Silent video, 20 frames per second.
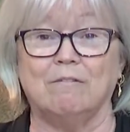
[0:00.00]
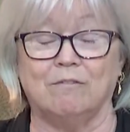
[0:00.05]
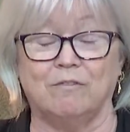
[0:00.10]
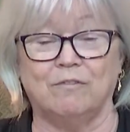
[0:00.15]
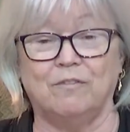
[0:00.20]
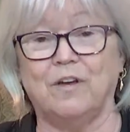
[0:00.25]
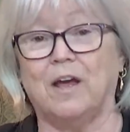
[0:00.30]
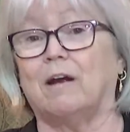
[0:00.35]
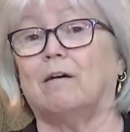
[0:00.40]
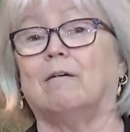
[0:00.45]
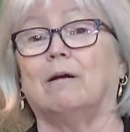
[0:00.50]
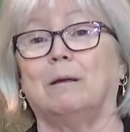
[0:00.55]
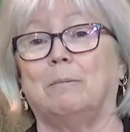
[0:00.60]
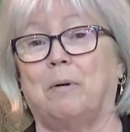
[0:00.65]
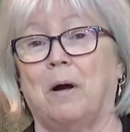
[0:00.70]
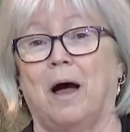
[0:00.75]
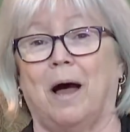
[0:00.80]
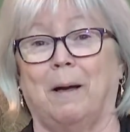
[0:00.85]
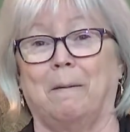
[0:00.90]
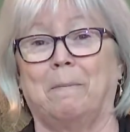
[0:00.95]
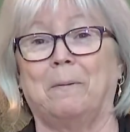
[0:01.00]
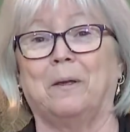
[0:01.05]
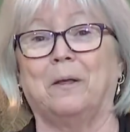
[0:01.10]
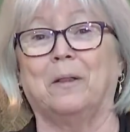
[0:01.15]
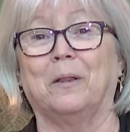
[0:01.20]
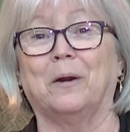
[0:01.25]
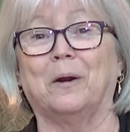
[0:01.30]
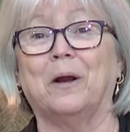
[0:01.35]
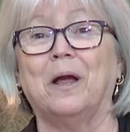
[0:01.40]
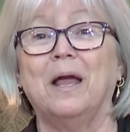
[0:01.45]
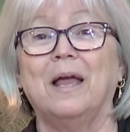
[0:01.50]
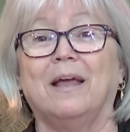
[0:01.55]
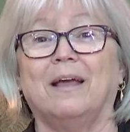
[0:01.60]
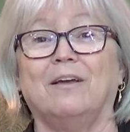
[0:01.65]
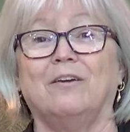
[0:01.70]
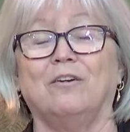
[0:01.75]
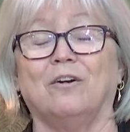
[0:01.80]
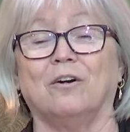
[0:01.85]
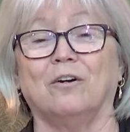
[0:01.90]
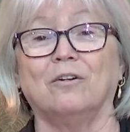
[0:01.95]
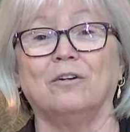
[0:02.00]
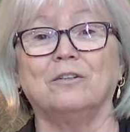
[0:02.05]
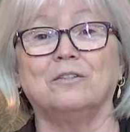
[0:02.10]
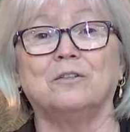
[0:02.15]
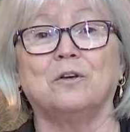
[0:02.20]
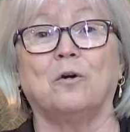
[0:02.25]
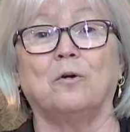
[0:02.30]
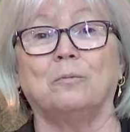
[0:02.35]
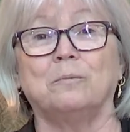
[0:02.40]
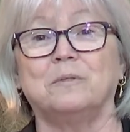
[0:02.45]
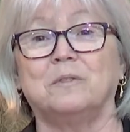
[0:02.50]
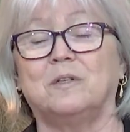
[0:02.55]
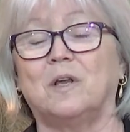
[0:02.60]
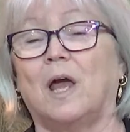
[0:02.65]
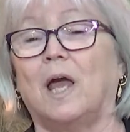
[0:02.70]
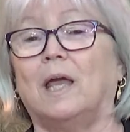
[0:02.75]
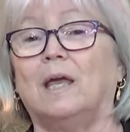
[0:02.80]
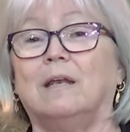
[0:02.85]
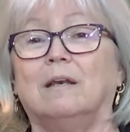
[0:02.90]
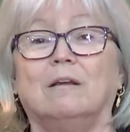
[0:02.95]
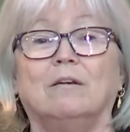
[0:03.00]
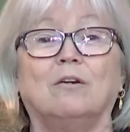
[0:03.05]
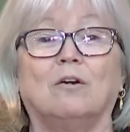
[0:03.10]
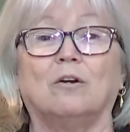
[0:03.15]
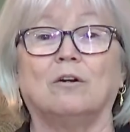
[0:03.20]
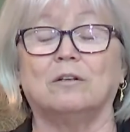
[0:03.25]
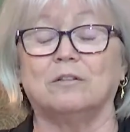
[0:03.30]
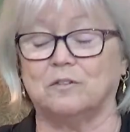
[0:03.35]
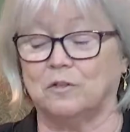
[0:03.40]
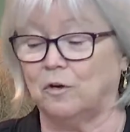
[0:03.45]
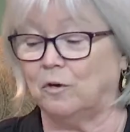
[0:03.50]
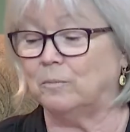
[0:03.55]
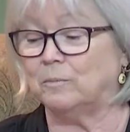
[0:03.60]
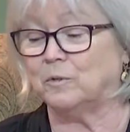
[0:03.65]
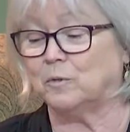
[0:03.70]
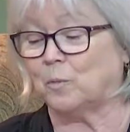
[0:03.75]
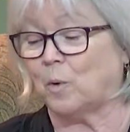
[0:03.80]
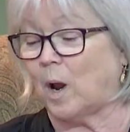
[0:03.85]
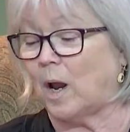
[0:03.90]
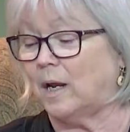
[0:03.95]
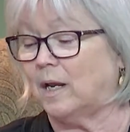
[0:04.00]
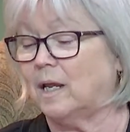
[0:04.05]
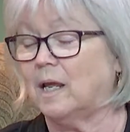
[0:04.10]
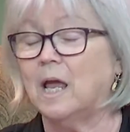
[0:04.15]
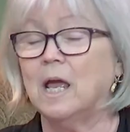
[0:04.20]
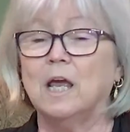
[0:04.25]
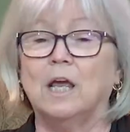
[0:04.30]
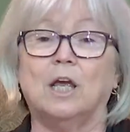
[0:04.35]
very popular in Ernest Holmes' day and in Ernest Holmes' writing.